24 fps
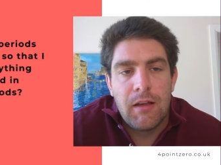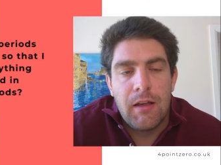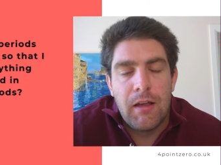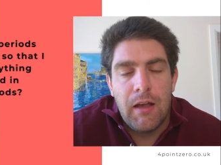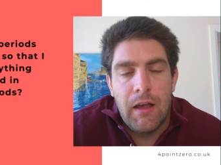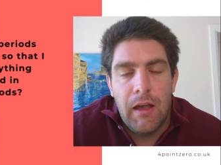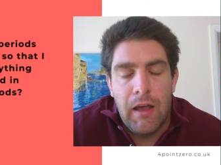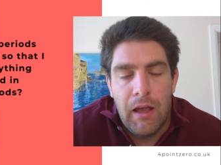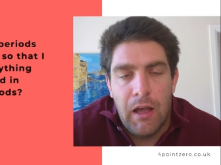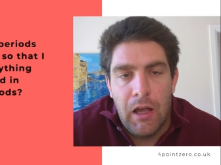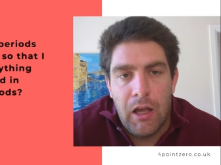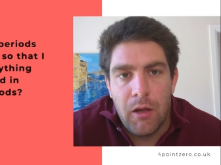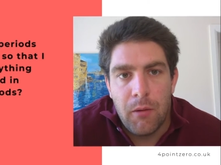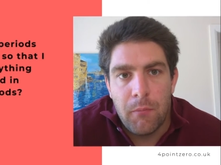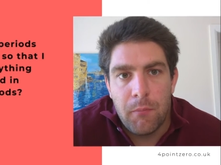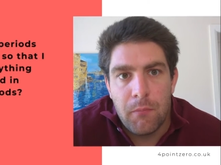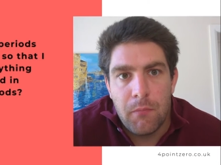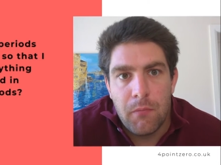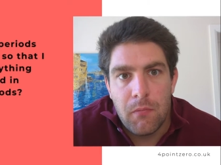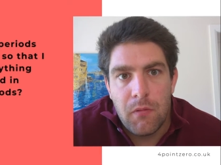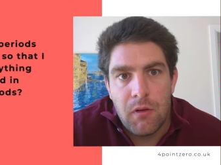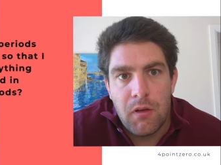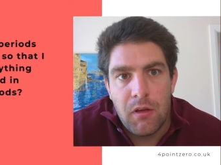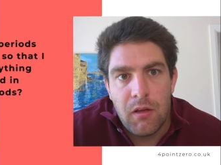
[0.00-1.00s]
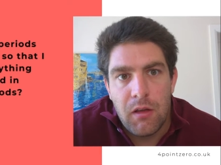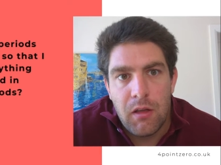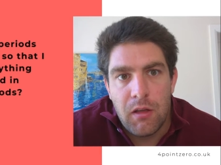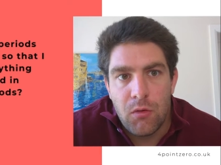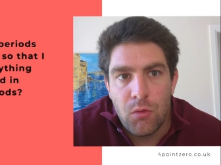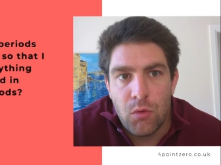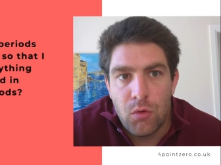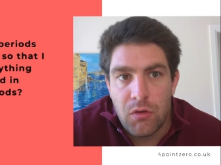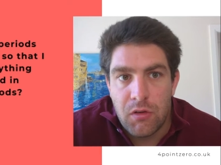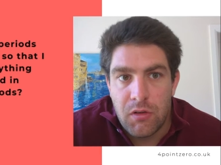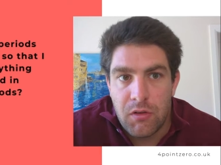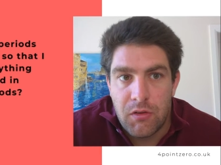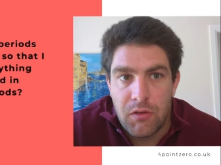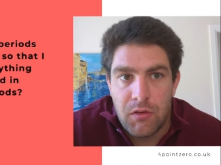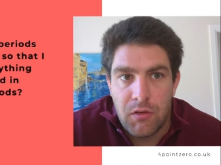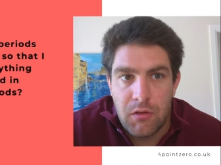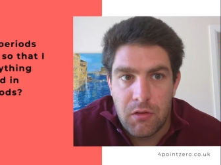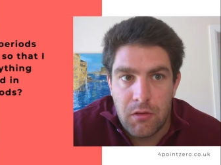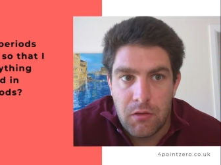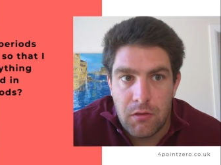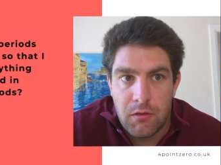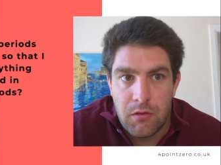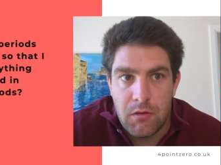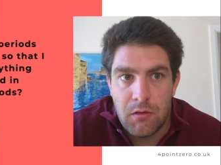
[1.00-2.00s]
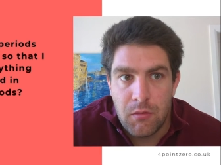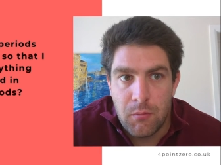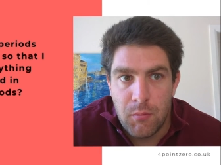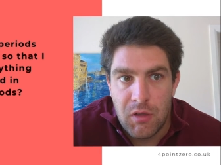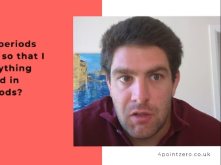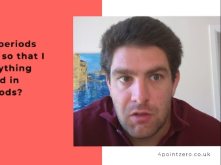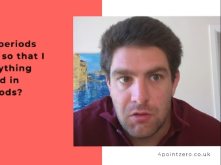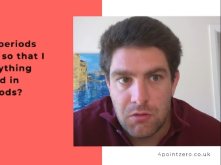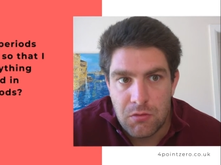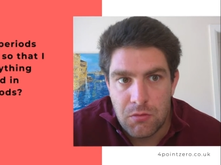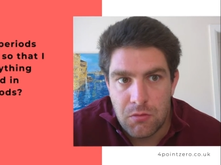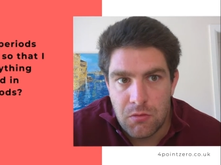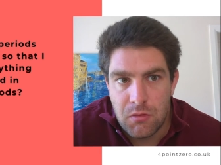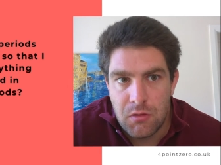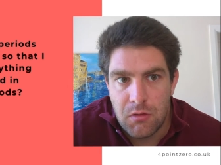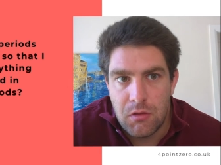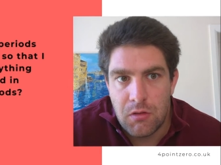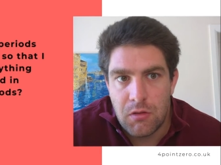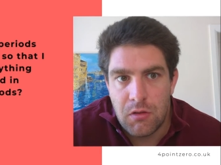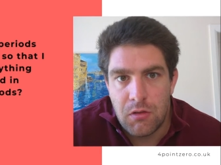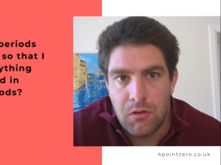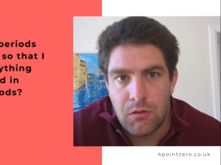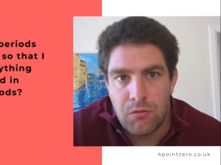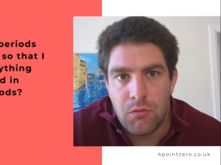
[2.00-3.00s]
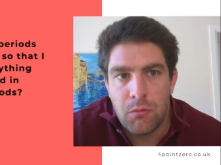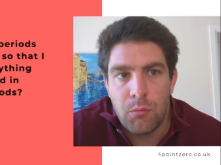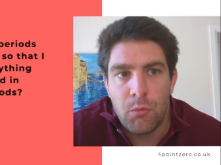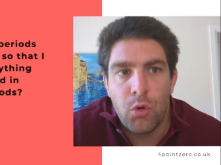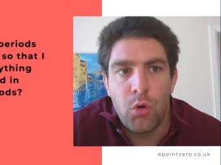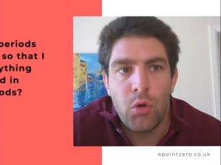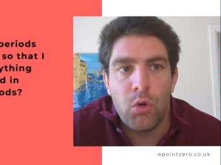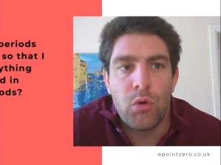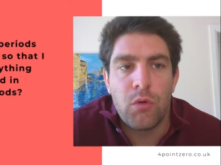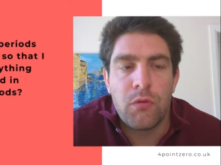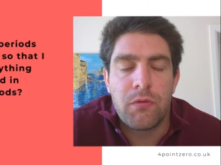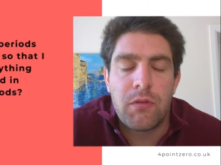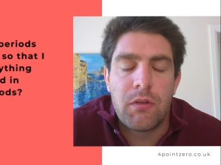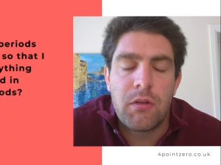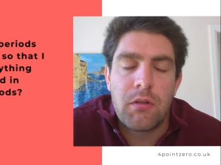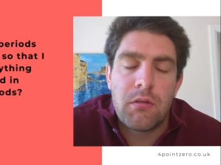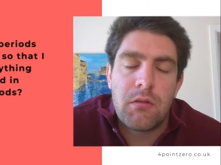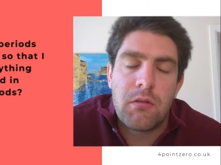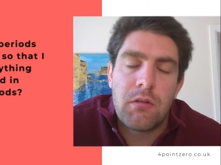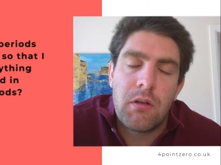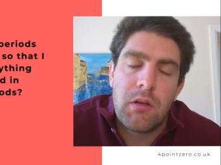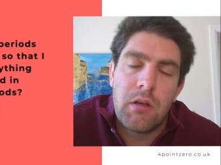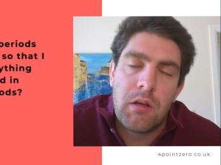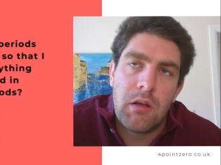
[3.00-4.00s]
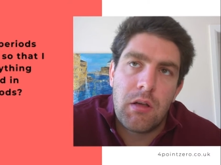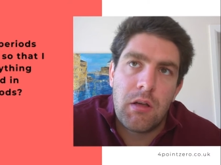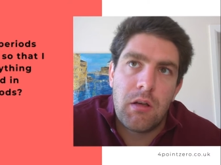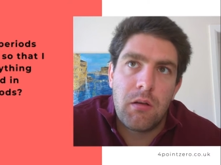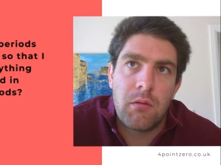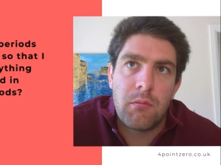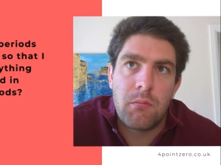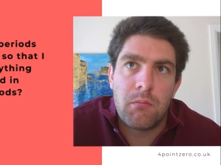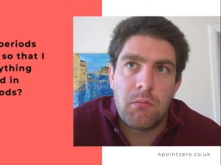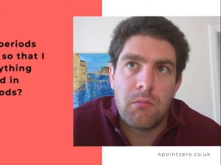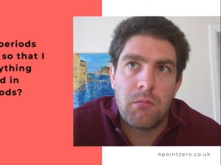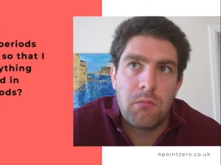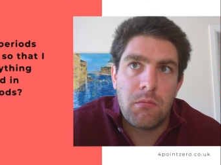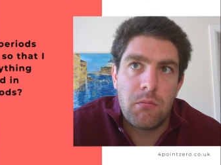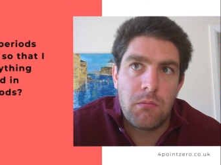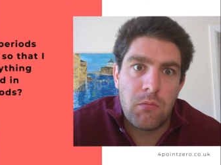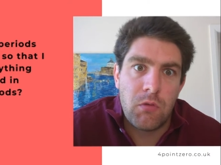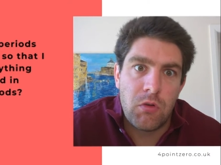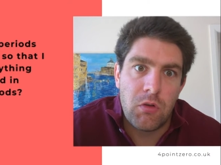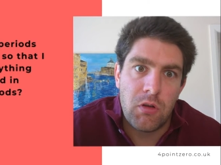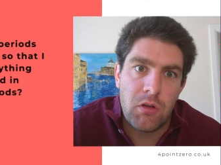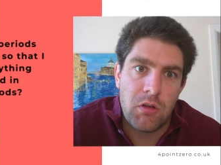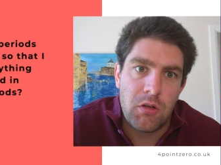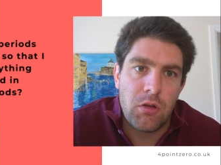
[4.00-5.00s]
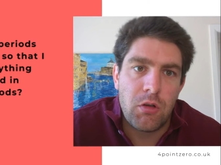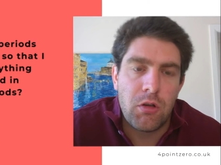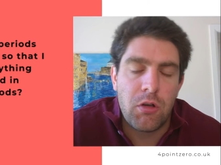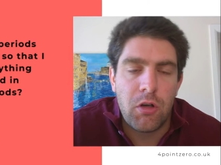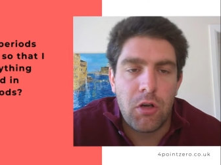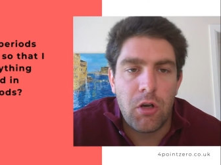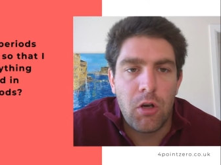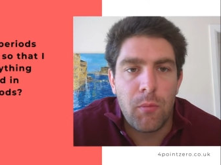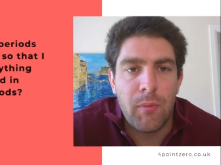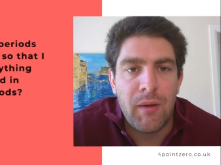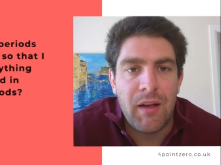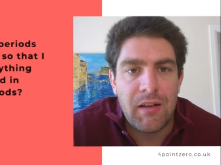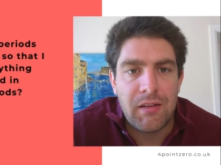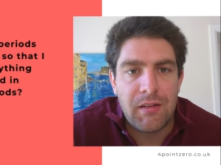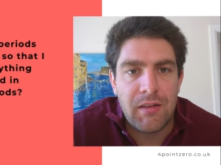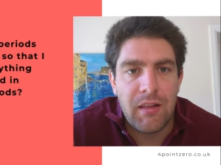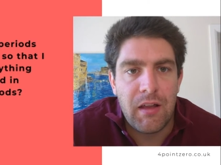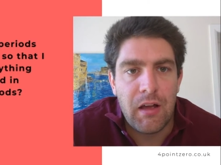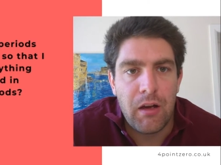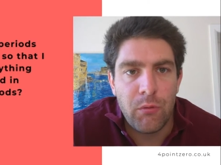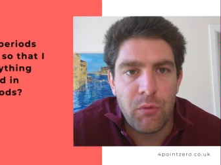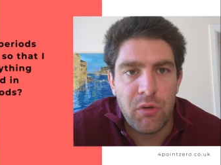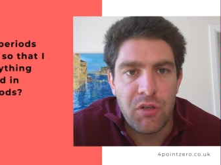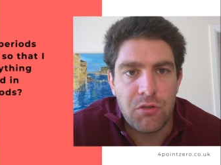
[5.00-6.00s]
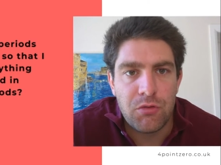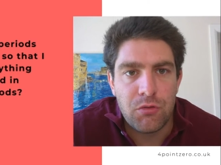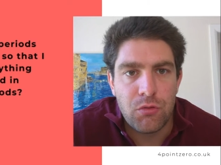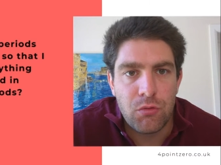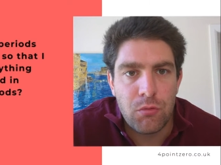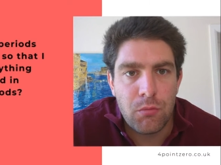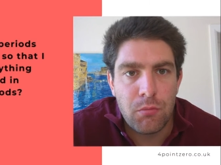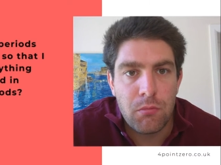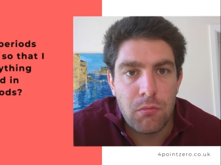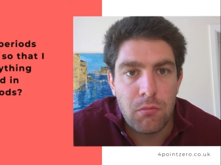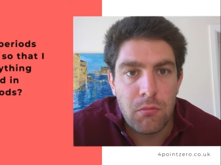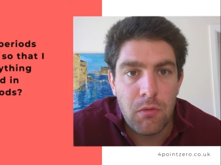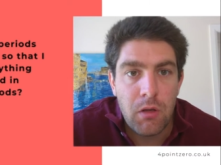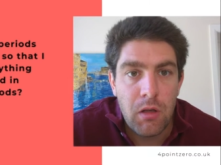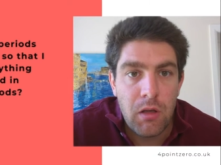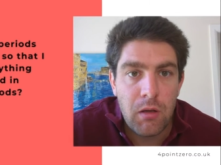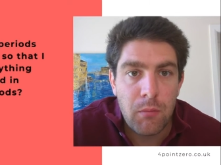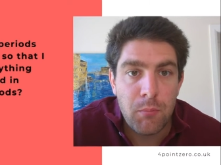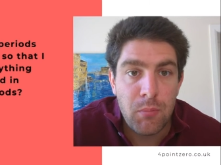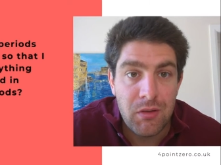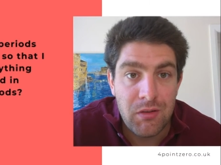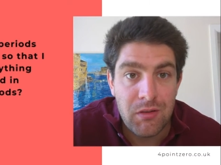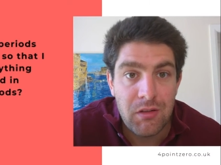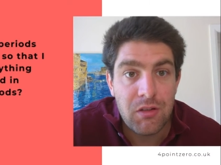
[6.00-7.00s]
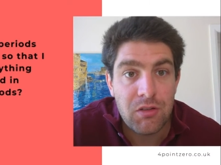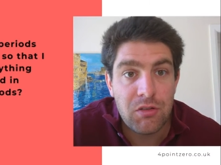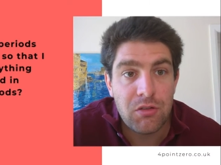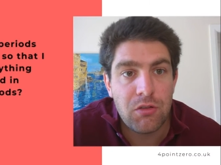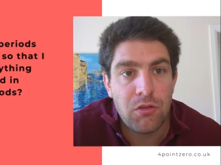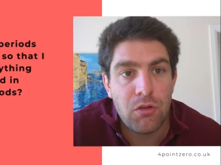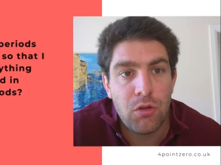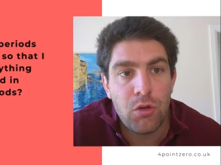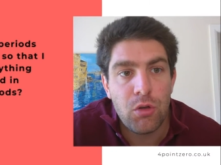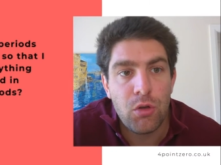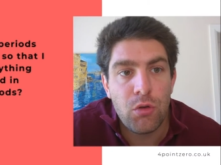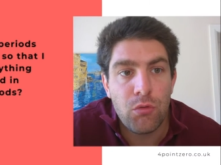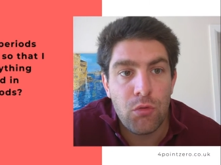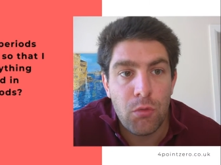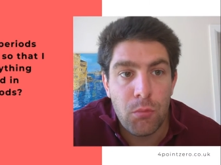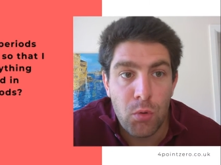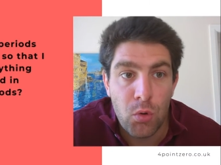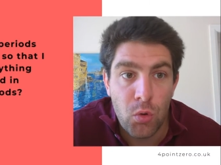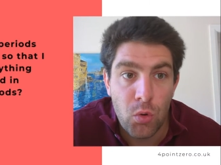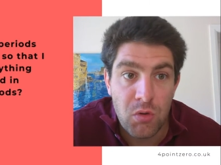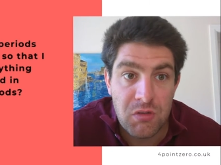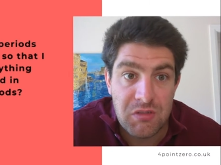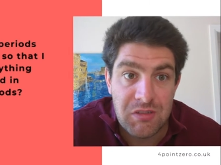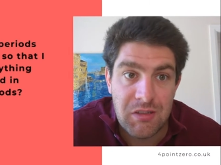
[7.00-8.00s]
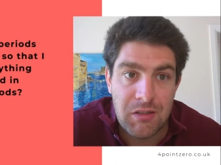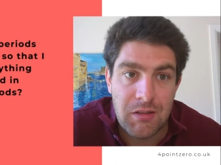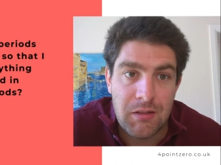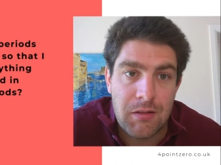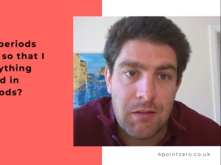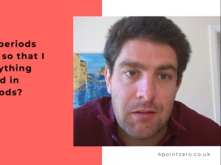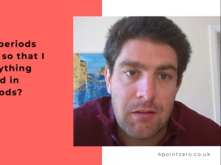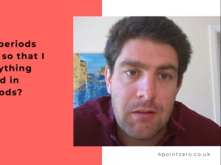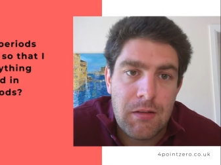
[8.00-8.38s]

um, in order to, to make sure that it is removed um, so that you can go back to that original uh, position that you reported.